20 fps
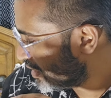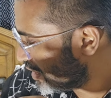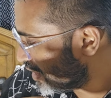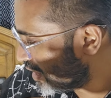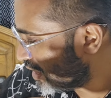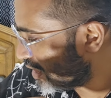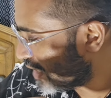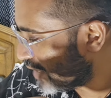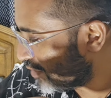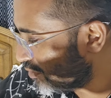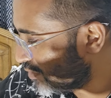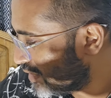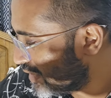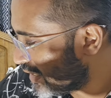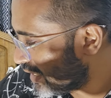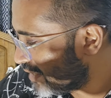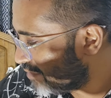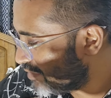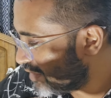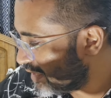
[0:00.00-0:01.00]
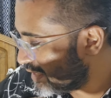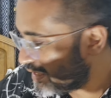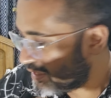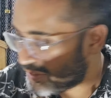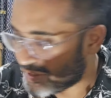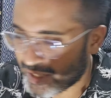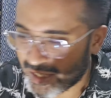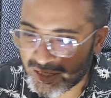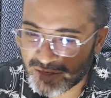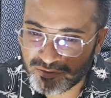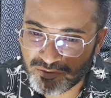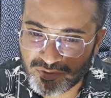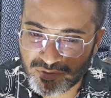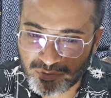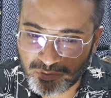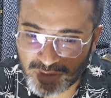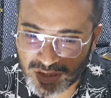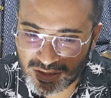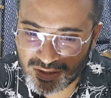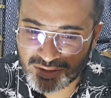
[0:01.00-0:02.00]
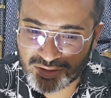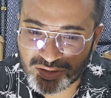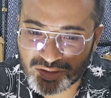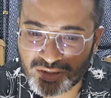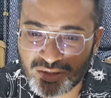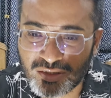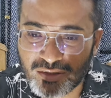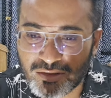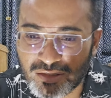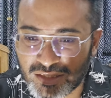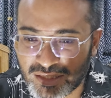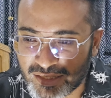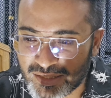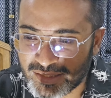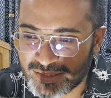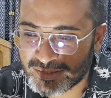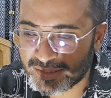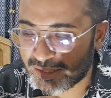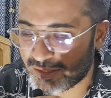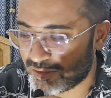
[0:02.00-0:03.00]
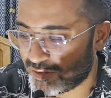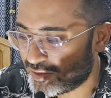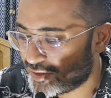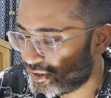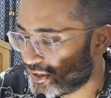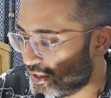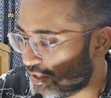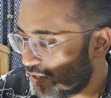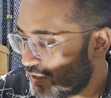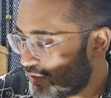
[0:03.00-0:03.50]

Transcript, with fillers: Uh, I don't think I have any niche. I have Middle Eastern and designers.